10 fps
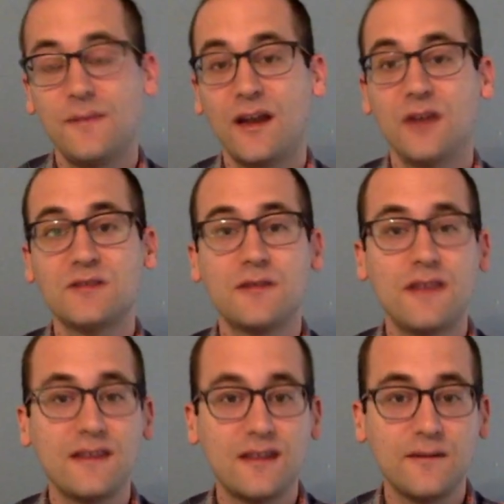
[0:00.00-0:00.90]
And I also
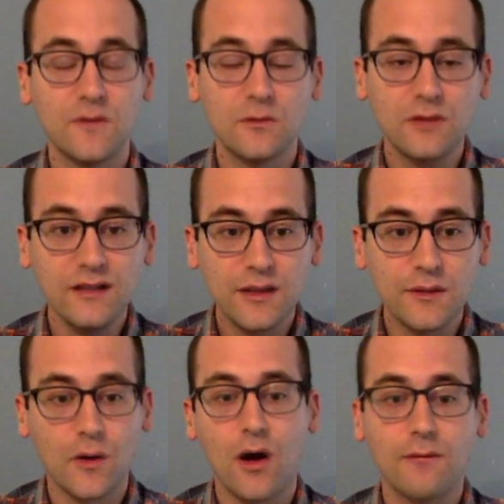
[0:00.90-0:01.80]
think that if you're really
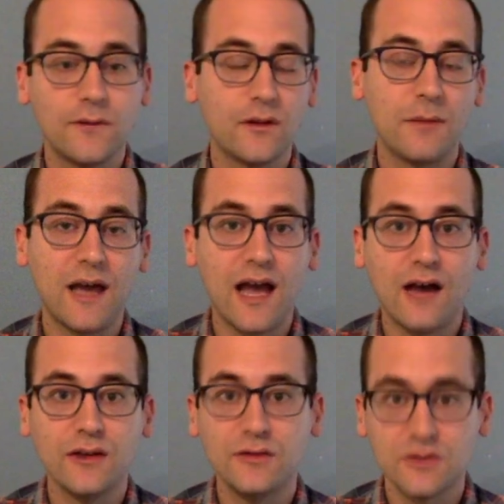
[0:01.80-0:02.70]
thoughtful about how
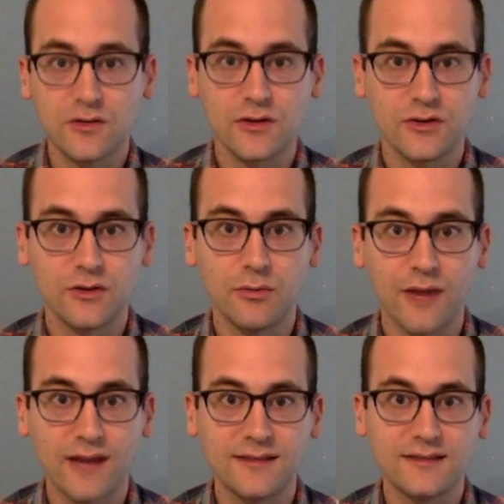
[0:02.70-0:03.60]
you structure your
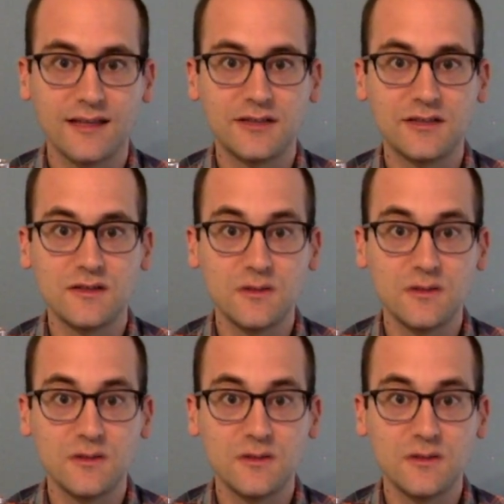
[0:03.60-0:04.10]
practice sessions,